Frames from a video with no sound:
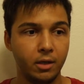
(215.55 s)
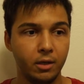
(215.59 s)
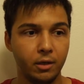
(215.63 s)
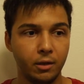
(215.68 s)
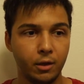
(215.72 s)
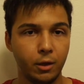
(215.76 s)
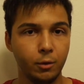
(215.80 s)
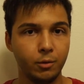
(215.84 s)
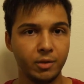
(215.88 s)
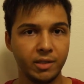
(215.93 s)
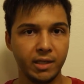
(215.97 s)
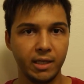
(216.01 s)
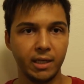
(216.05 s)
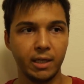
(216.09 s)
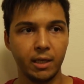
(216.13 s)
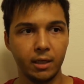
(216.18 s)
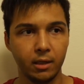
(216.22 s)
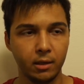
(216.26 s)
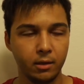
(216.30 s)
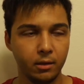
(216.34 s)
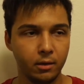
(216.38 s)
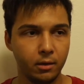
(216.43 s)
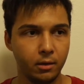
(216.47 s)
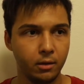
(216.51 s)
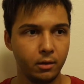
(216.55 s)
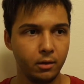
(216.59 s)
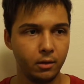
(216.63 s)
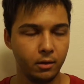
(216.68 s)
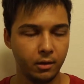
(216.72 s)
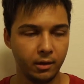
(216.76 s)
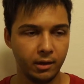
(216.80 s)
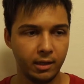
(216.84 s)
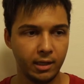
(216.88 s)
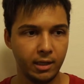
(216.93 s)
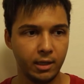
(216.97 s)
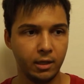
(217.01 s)
using
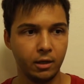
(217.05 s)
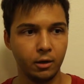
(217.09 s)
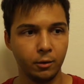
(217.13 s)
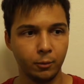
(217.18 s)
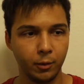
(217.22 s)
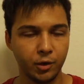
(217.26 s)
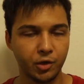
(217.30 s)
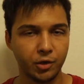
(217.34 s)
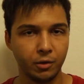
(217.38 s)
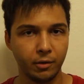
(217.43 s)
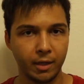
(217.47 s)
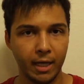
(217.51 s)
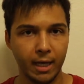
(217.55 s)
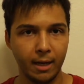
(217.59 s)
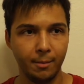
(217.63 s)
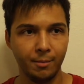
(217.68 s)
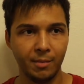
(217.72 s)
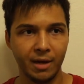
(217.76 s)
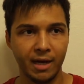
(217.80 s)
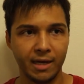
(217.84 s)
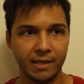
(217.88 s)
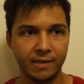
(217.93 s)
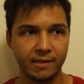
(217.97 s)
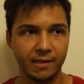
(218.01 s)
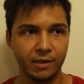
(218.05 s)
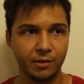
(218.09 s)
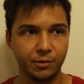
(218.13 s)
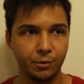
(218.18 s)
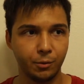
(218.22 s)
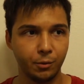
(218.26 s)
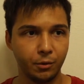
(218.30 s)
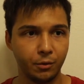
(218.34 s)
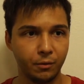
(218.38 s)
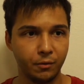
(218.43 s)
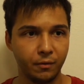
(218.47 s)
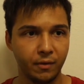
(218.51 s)
the original game as a
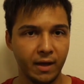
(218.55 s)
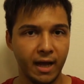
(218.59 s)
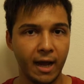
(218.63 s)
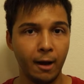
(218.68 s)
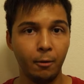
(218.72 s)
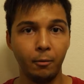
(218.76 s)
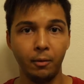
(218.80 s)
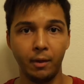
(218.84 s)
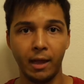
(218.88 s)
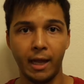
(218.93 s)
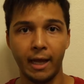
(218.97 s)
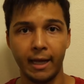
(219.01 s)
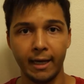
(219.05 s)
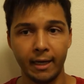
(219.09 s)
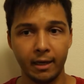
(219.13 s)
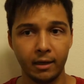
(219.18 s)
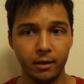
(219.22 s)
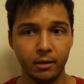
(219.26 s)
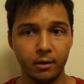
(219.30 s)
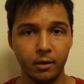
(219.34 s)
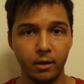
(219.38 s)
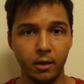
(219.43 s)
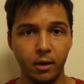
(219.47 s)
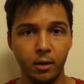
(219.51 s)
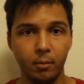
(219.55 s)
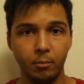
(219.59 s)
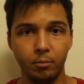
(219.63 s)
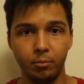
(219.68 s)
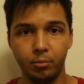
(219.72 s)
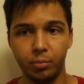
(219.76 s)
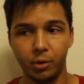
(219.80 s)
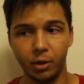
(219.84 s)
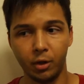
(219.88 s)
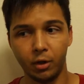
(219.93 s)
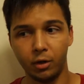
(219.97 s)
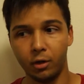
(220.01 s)
sort of outline,
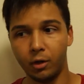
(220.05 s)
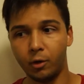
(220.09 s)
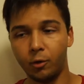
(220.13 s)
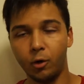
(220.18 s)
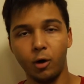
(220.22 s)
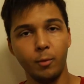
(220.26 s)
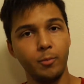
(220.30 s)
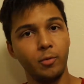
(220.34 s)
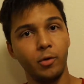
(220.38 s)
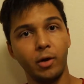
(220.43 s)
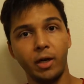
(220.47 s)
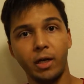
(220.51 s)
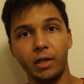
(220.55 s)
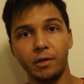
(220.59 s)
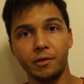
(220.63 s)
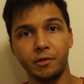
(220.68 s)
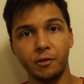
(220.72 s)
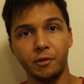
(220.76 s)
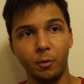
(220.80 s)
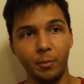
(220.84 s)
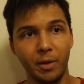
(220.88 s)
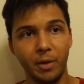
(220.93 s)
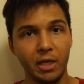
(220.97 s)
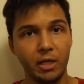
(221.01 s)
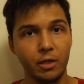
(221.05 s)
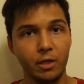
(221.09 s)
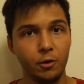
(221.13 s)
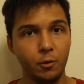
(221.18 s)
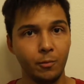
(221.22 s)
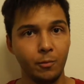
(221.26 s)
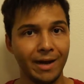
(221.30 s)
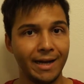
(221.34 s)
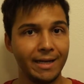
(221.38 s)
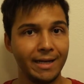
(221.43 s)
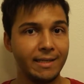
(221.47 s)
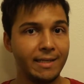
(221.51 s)
but are incorporating so many
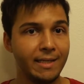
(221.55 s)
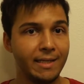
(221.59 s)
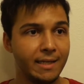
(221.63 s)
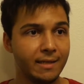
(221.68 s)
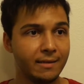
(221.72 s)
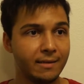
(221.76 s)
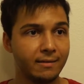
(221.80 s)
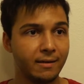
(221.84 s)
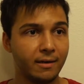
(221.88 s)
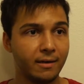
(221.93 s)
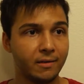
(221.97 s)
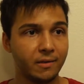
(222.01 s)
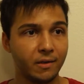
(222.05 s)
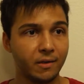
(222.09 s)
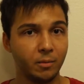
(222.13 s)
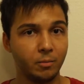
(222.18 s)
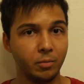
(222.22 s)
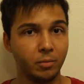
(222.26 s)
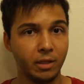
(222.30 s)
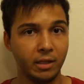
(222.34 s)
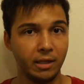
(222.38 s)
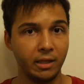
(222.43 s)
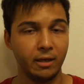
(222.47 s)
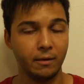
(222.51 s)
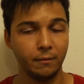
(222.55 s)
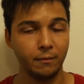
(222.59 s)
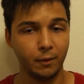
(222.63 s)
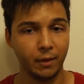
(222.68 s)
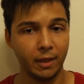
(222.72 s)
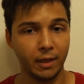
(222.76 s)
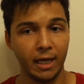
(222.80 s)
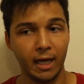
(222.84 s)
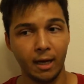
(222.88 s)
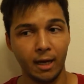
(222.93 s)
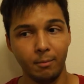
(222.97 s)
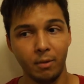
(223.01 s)
new ideas that it's a completely different
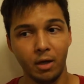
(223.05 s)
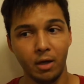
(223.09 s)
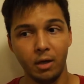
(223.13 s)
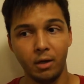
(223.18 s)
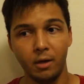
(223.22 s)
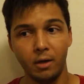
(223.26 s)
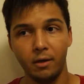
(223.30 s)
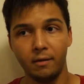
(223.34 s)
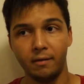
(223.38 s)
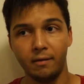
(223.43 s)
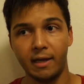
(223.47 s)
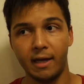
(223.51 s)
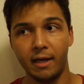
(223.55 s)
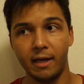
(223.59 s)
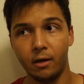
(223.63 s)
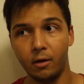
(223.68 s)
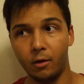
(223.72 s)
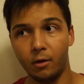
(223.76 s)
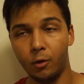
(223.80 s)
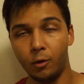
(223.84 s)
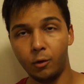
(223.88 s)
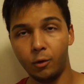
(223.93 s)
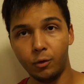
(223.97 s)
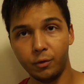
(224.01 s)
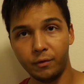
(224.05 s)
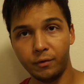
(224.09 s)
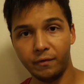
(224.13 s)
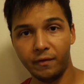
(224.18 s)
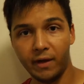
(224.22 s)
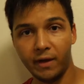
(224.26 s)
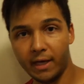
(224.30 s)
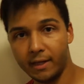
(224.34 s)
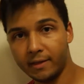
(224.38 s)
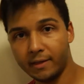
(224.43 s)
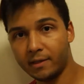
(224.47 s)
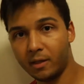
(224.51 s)
game that old
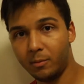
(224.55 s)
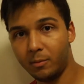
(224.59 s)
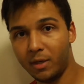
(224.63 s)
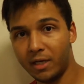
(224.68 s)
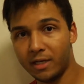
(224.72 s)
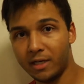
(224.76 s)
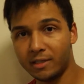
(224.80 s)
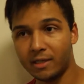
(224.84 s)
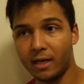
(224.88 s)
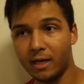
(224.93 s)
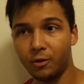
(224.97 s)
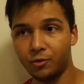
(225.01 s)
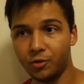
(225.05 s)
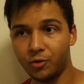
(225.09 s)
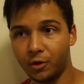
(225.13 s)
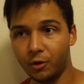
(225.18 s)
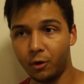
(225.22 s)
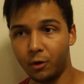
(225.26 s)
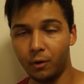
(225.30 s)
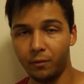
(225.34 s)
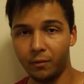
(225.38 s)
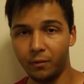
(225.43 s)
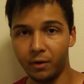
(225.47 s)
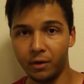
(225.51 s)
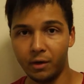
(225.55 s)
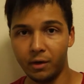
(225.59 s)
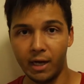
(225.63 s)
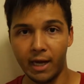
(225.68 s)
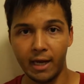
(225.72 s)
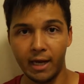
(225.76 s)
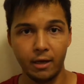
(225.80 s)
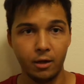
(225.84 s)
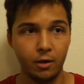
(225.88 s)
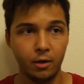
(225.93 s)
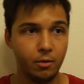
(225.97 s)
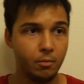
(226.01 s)
fans can be nostalgic over
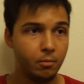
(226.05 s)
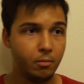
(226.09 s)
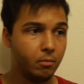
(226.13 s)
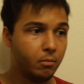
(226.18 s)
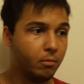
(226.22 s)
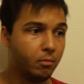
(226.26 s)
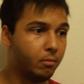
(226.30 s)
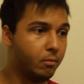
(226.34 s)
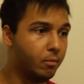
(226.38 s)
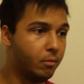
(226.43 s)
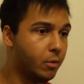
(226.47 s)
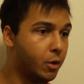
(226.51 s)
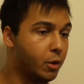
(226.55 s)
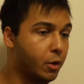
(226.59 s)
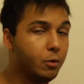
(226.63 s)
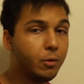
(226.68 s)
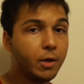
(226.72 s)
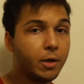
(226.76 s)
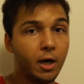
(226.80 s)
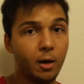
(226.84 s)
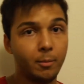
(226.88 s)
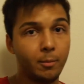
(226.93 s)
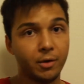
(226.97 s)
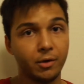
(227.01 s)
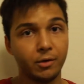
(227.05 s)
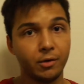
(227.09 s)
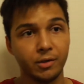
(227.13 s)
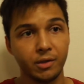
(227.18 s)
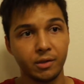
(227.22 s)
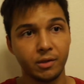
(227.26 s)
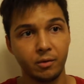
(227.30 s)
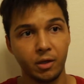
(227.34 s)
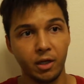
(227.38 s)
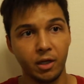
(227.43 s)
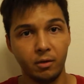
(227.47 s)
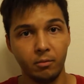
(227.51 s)
and
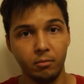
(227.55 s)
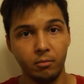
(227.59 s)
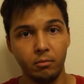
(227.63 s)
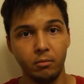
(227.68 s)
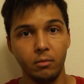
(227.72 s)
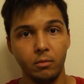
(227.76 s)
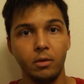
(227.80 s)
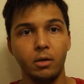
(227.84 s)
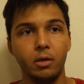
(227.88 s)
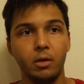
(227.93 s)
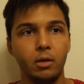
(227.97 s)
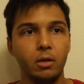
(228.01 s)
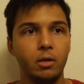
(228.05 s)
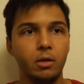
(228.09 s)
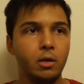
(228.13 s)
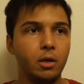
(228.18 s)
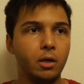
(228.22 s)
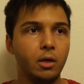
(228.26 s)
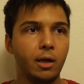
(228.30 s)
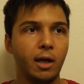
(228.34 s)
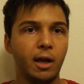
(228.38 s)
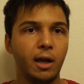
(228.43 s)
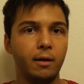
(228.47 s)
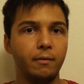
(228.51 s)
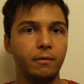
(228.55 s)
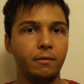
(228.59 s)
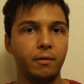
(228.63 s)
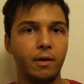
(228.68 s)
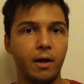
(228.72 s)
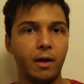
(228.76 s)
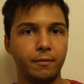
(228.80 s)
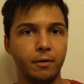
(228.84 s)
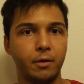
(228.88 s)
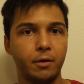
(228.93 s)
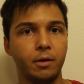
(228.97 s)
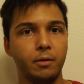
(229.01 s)
newcomers can kind of
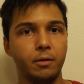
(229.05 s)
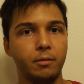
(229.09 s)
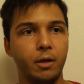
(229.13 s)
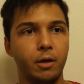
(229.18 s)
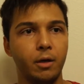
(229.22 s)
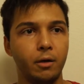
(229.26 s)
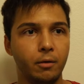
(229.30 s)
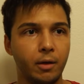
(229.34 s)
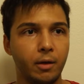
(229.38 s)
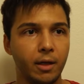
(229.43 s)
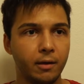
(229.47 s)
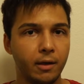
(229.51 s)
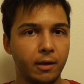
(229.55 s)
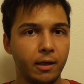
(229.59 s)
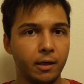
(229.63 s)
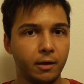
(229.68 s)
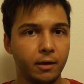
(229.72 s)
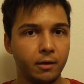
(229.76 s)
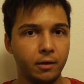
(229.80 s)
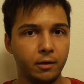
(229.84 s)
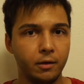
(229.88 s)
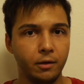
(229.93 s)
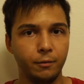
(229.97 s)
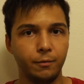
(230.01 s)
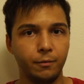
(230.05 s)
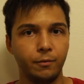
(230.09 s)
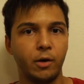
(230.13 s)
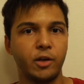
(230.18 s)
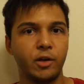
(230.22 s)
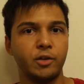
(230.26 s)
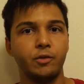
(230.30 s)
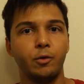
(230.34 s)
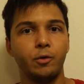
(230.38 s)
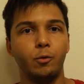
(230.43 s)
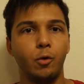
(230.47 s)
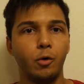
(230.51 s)
have get like a new
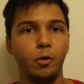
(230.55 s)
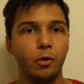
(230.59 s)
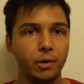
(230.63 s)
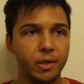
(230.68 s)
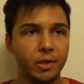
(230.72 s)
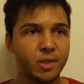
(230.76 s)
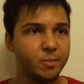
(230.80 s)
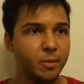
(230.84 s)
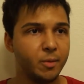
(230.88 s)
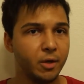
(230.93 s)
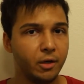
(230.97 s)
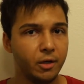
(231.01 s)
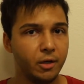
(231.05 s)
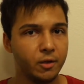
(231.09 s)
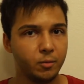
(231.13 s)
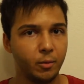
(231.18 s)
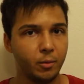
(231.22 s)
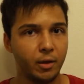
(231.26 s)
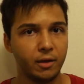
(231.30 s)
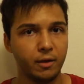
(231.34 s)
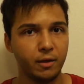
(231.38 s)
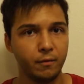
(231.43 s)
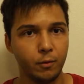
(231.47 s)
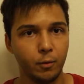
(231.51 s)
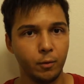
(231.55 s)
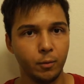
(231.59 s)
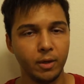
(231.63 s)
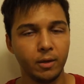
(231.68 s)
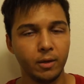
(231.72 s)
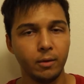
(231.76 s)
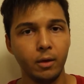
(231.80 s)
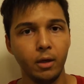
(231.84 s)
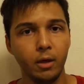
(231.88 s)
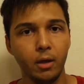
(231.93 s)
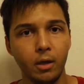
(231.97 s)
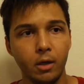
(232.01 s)
fresh horror experience with, if you will.